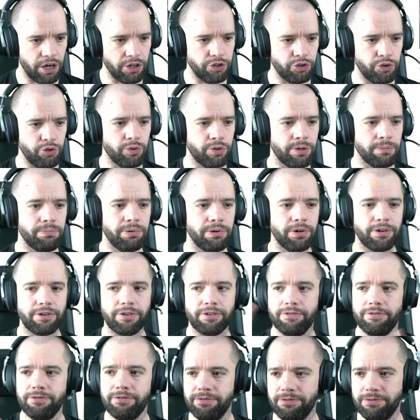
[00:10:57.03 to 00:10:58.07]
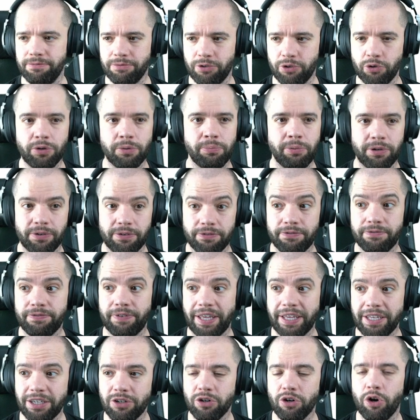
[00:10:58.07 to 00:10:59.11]
You can put
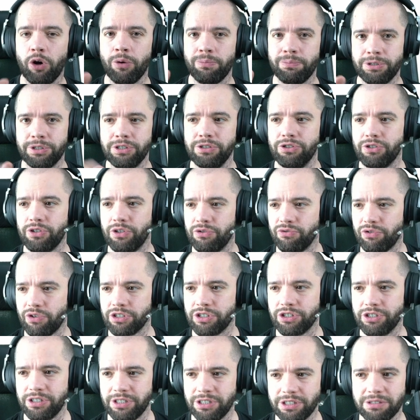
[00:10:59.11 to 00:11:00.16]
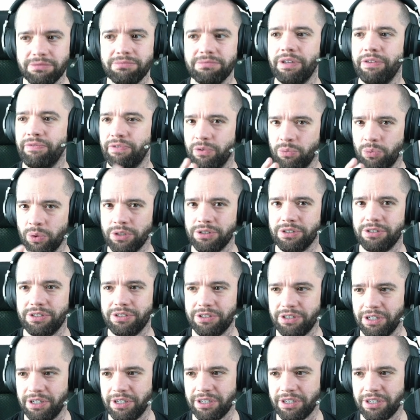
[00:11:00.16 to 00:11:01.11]
fake options on the rosters if you want to